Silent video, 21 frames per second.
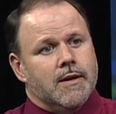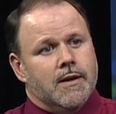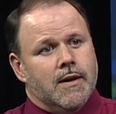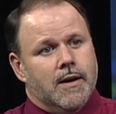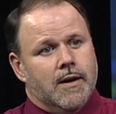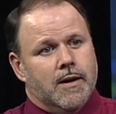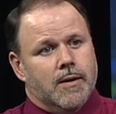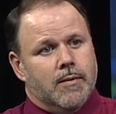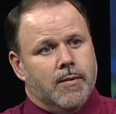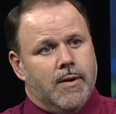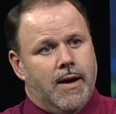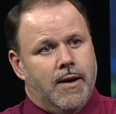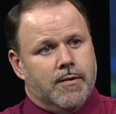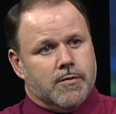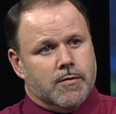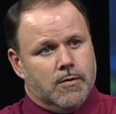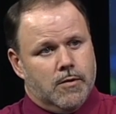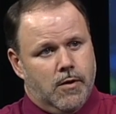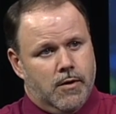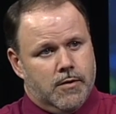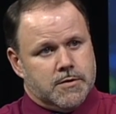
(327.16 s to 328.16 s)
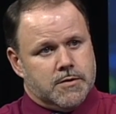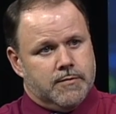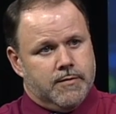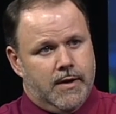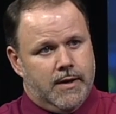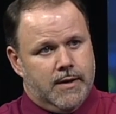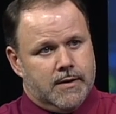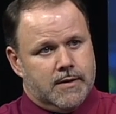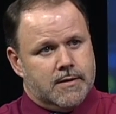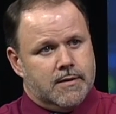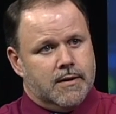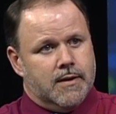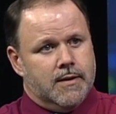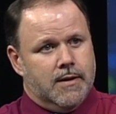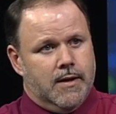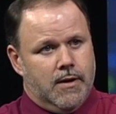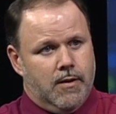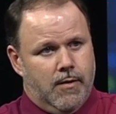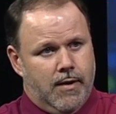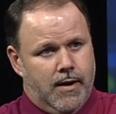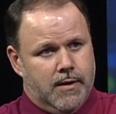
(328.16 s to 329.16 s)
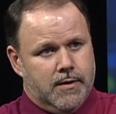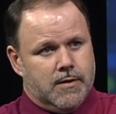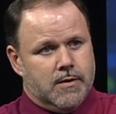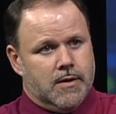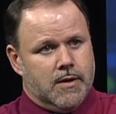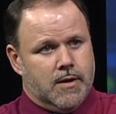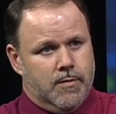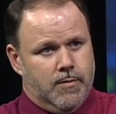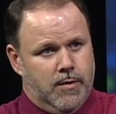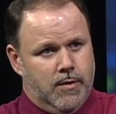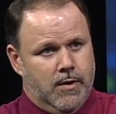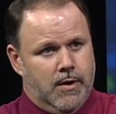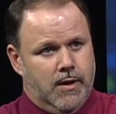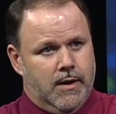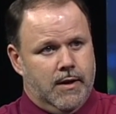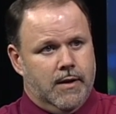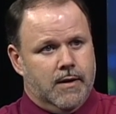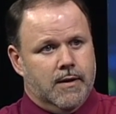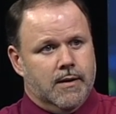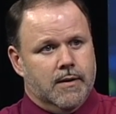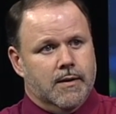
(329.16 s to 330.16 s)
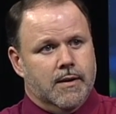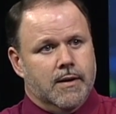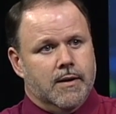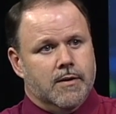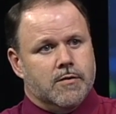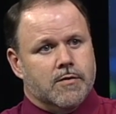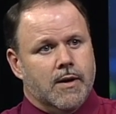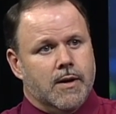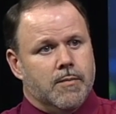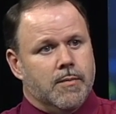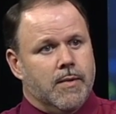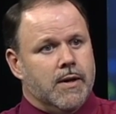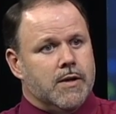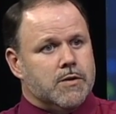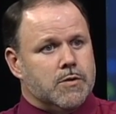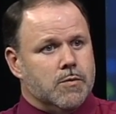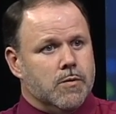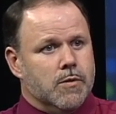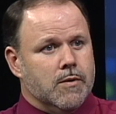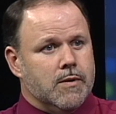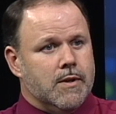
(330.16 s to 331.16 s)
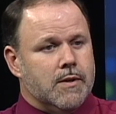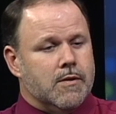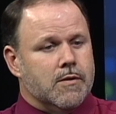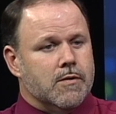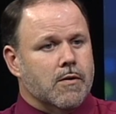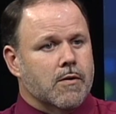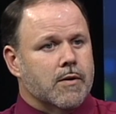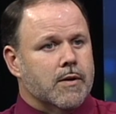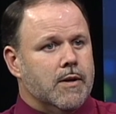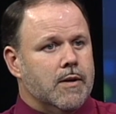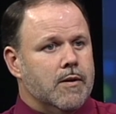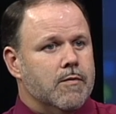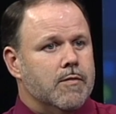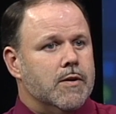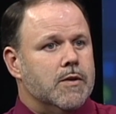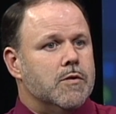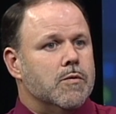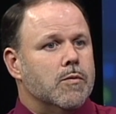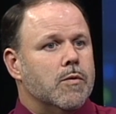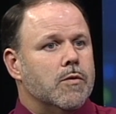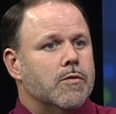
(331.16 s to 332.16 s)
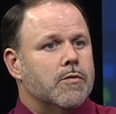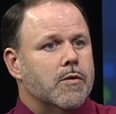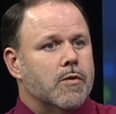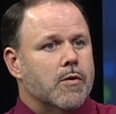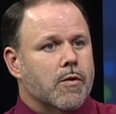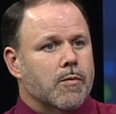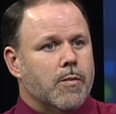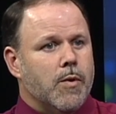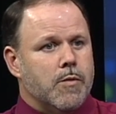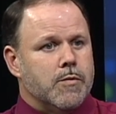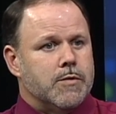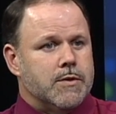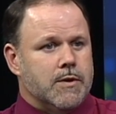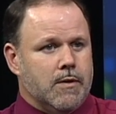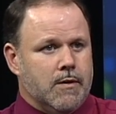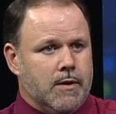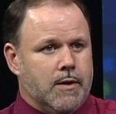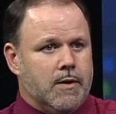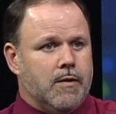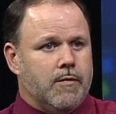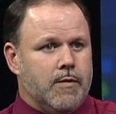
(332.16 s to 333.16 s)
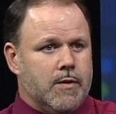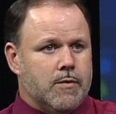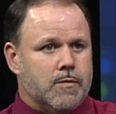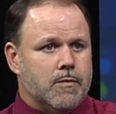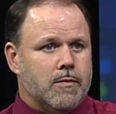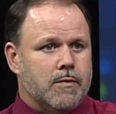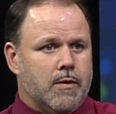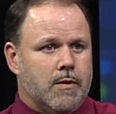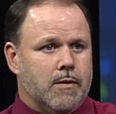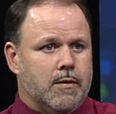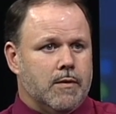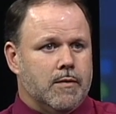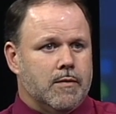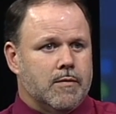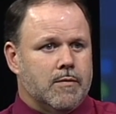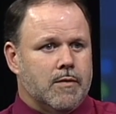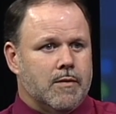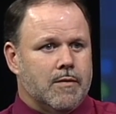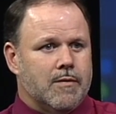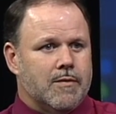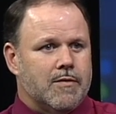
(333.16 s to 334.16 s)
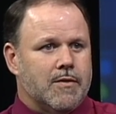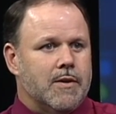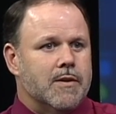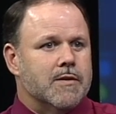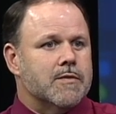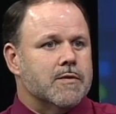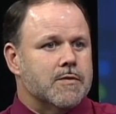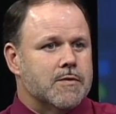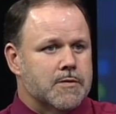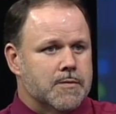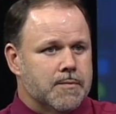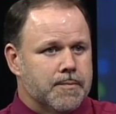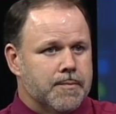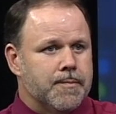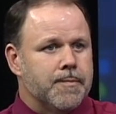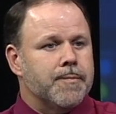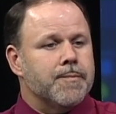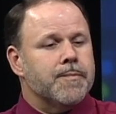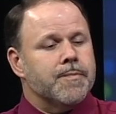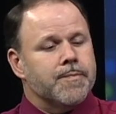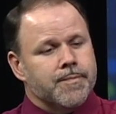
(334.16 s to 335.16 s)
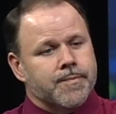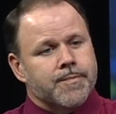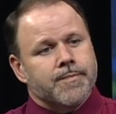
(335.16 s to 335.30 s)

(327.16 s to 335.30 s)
um, after a large event, and they go out into the community and they try to make sure that there aren't individuals that are poaching on individual on citizens. Mm